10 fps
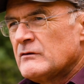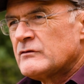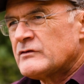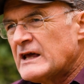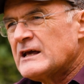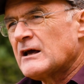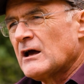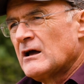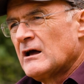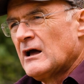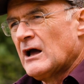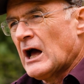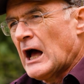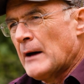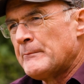think
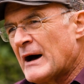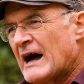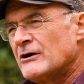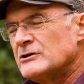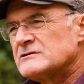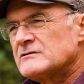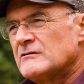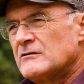about